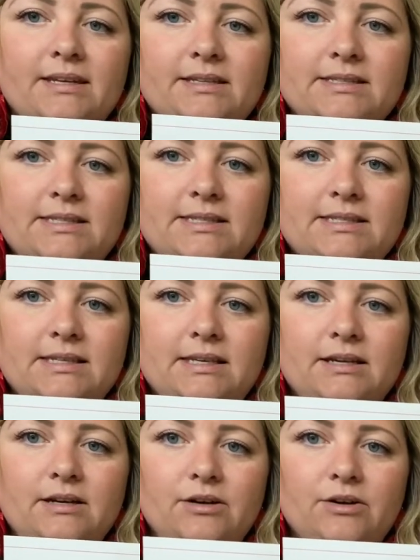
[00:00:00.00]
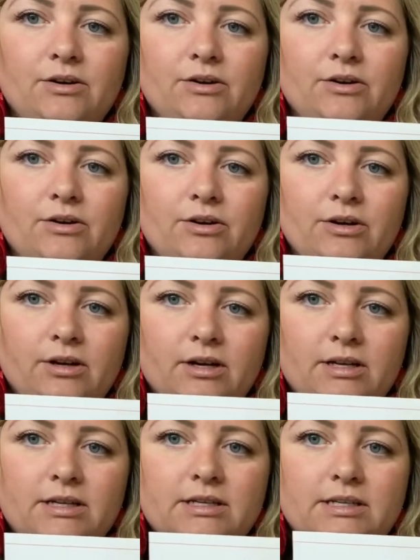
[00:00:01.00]

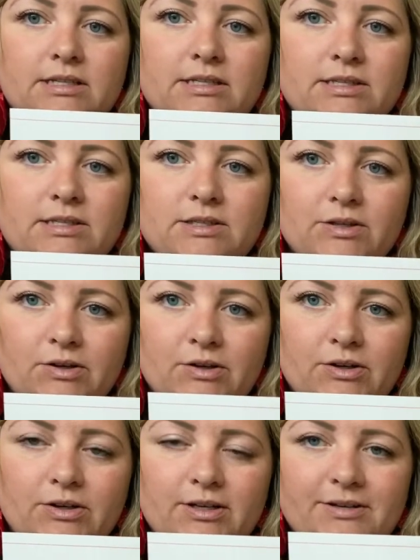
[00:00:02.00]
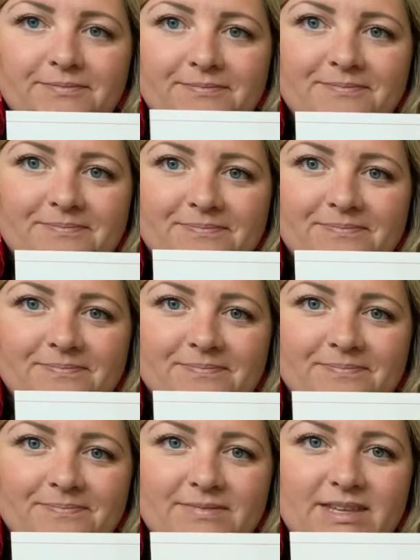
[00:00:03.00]
S-er, sir.
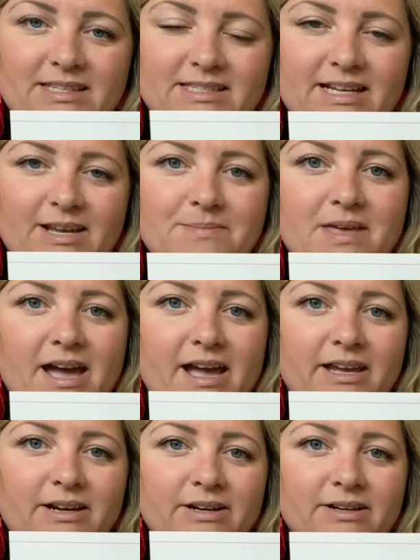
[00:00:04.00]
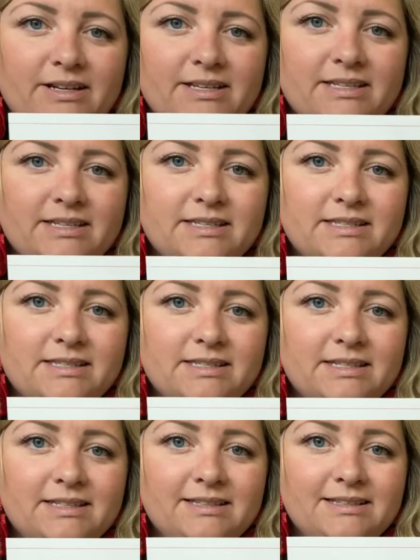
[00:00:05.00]
This time the IR is
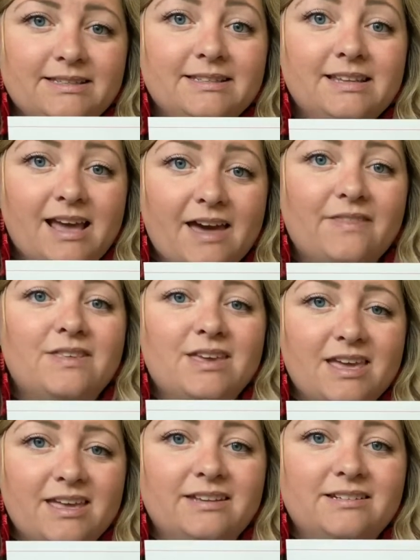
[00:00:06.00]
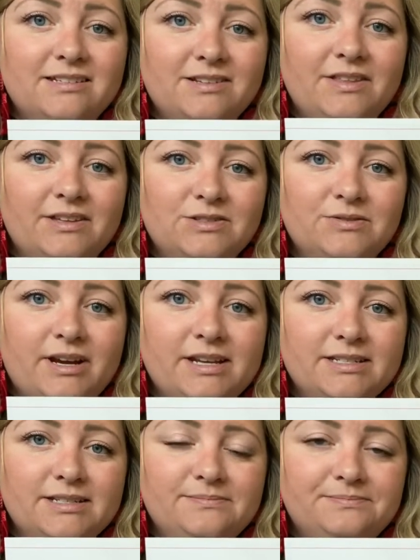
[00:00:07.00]
at the end. That's
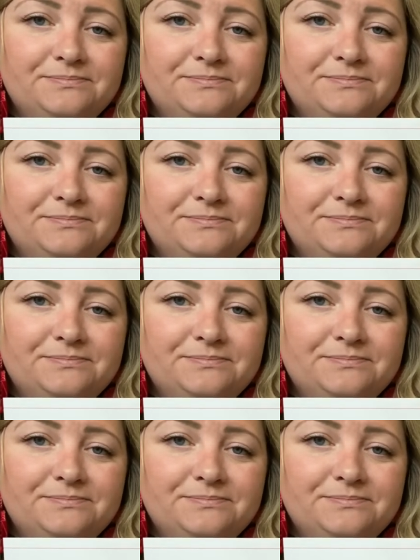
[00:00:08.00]
right.